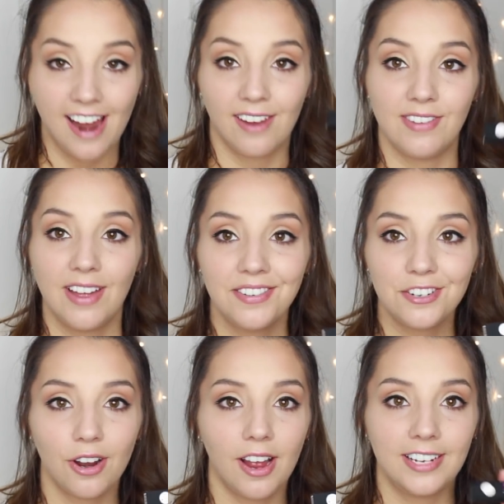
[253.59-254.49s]
and I've never
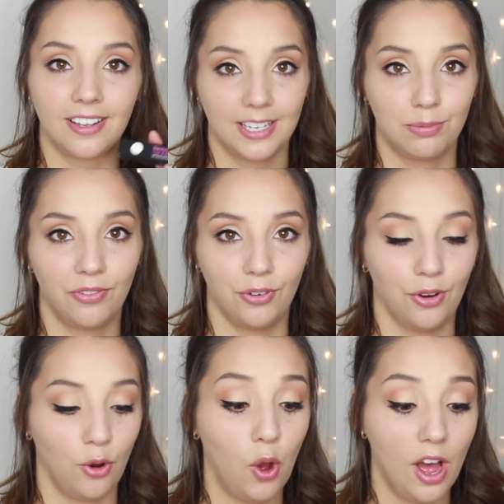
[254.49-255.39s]
tried this
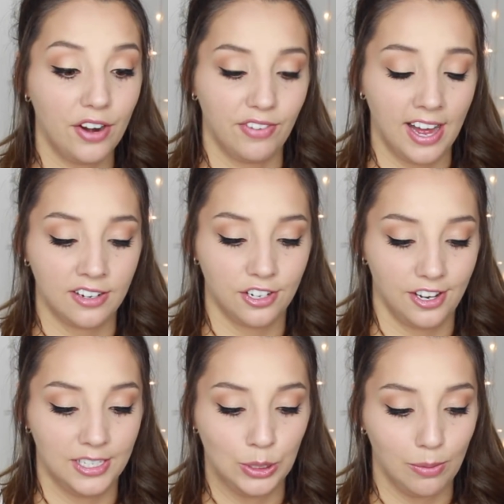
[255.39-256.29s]
before or heard of it
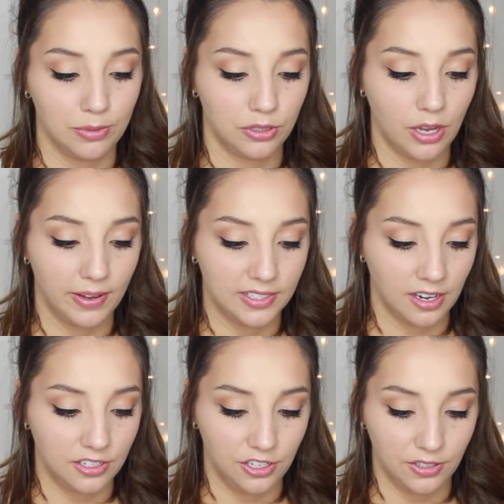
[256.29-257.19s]
actually, so I'm so
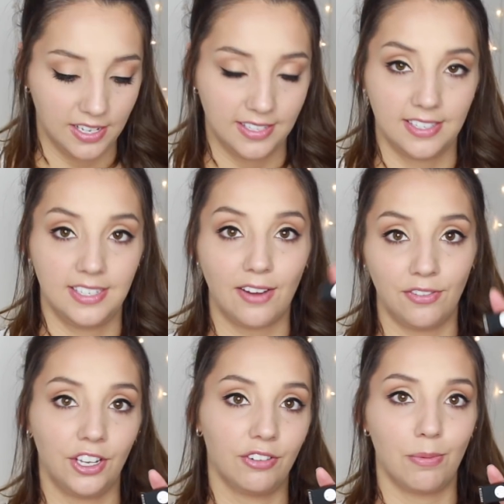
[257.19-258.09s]
excited to use this. This is
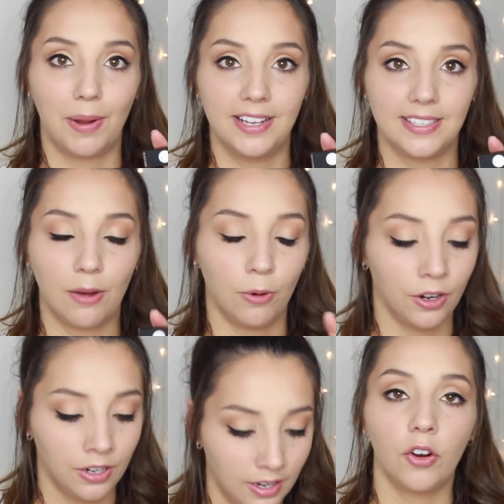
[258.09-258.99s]
definitely going to replace that one.